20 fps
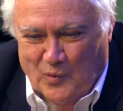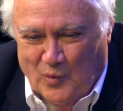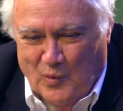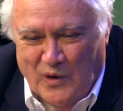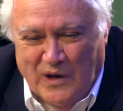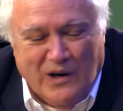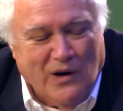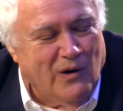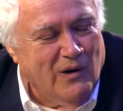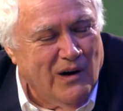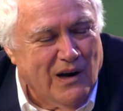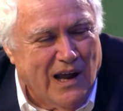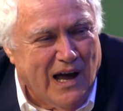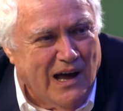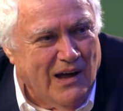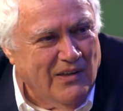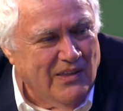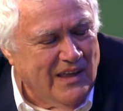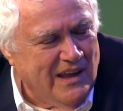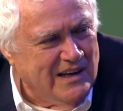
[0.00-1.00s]
we don't
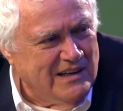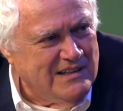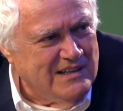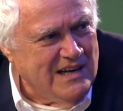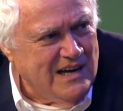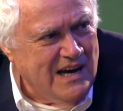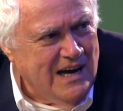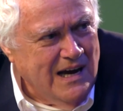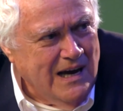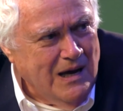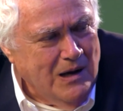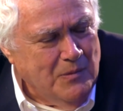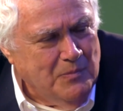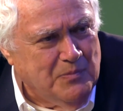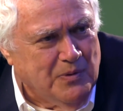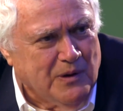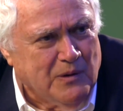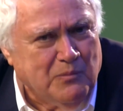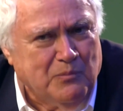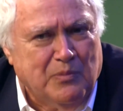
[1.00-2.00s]
allow that to
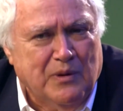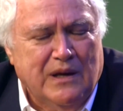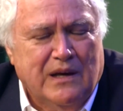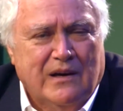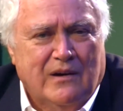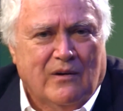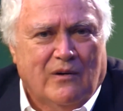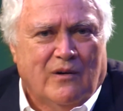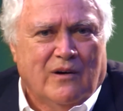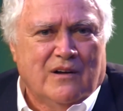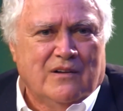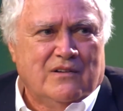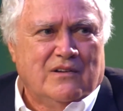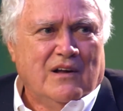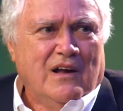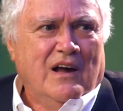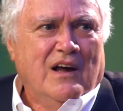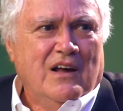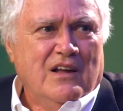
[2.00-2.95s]
happen because